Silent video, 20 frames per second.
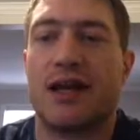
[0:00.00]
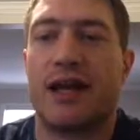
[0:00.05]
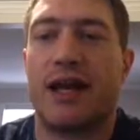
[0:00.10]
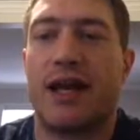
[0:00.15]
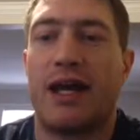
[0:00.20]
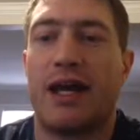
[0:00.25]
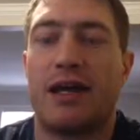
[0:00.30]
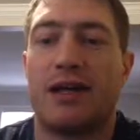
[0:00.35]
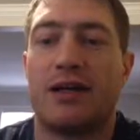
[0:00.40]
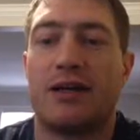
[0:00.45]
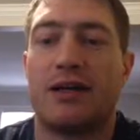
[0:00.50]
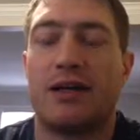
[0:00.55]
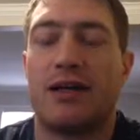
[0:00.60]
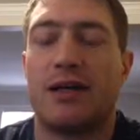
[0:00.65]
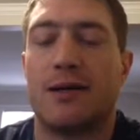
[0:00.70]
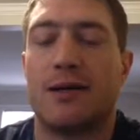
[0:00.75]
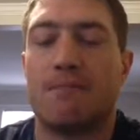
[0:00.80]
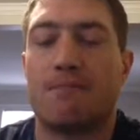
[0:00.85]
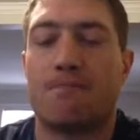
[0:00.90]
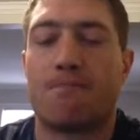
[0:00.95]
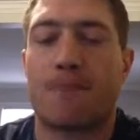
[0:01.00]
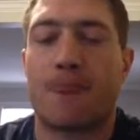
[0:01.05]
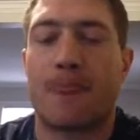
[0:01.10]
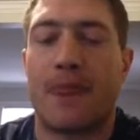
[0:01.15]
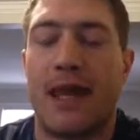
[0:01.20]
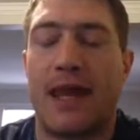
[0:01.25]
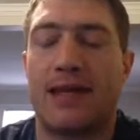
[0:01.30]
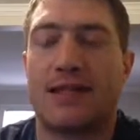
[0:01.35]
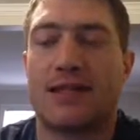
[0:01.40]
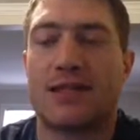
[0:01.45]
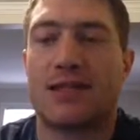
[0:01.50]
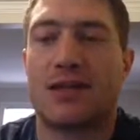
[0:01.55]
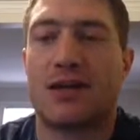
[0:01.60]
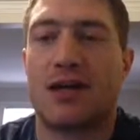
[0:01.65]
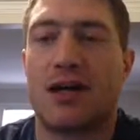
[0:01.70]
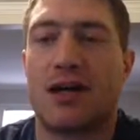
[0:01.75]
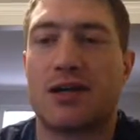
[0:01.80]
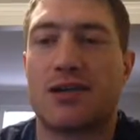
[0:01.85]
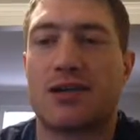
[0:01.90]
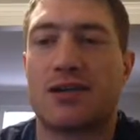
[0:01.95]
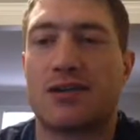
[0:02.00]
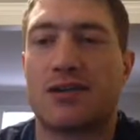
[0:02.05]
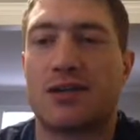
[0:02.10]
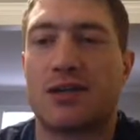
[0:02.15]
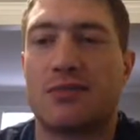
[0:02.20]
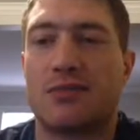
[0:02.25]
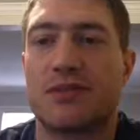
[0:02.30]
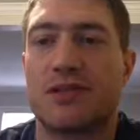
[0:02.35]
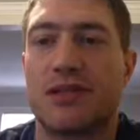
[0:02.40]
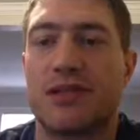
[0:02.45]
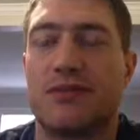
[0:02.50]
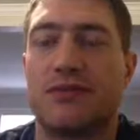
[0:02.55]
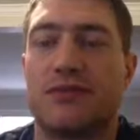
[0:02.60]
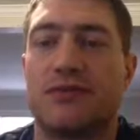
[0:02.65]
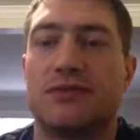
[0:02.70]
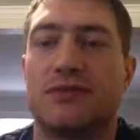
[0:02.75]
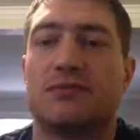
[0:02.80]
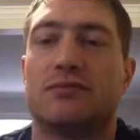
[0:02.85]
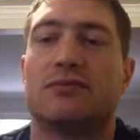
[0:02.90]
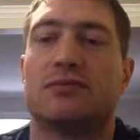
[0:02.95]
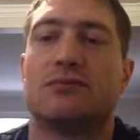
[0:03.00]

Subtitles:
and stocks in terms of